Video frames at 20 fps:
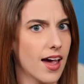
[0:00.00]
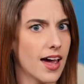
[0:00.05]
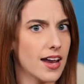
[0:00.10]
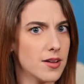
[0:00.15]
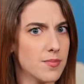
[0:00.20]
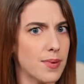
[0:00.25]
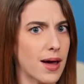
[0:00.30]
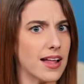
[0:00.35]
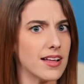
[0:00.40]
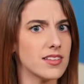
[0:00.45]
And
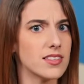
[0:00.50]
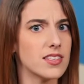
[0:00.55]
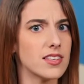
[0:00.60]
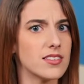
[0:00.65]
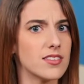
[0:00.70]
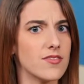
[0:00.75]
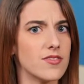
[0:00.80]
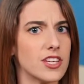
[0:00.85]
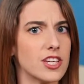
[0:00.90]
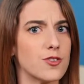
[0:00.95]

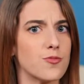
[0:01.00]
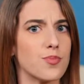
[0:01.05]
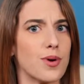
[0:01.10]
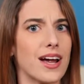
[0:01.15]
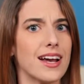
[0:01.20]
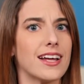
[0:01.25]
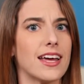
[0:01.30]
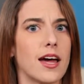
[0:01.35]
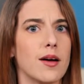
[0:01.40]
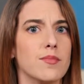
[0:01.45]
imbalances of these
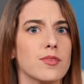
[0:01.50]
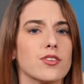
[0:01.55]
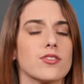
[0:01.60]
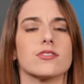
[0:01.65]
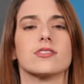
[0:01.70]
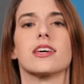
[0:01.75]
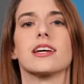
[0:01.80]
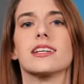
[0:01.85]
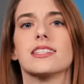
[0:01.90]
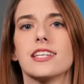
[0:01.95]
brain
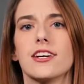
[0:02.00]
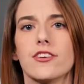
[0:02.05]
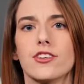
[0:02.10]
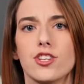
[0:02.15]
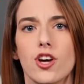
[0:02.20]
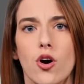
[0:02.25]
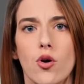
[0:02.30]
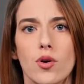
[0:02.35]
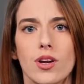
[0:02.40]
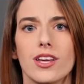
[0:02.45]
chemicals like
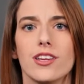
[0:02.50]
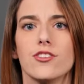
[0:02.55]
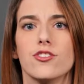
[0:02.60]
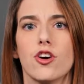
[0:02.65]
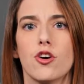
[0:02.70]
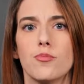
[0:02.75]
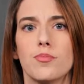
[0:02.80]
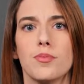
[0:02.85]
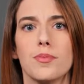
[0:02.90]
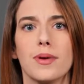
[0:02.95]
serotonin,
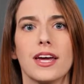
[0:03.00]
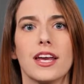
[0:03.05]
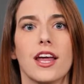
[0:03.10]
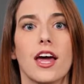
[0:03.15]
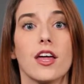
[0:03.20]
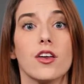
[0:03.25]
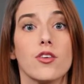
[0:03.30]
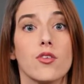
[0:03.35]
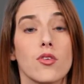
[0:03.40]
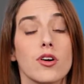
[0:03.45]
dopamine,
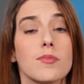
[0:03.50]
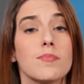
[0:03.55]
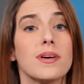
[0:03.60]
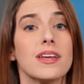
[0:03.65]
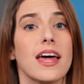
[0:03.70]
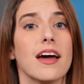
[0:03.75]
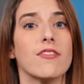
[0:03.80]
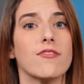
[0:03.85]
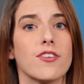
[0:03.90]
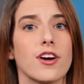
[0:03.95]
and
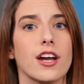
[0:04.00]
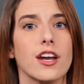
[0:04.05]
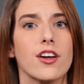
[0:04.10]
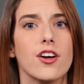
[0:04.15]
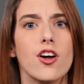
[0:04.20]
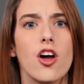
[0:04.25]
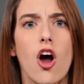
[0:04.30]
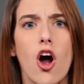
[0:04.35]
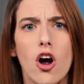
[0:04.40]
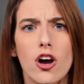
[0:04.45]
norepinephrine
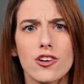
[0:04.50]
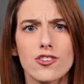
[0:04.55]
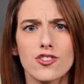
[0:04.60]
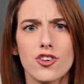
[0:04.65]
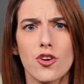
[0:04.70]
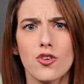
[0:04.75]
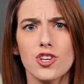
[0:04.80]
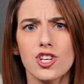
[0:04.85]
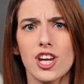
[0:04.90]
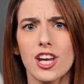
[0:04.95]
are
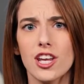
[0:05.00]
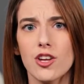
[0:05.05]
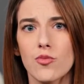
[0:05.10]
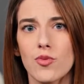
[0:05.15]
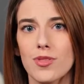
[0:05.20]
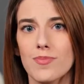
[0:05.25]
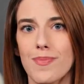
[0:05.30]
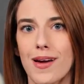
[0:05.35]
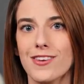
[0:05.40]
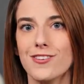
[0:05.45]
associated
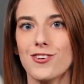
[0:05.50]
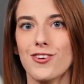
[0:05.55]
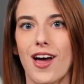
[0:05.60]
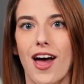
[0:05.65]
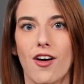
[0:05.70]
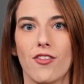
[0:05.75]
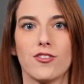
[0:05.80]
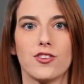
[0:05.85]
with mental health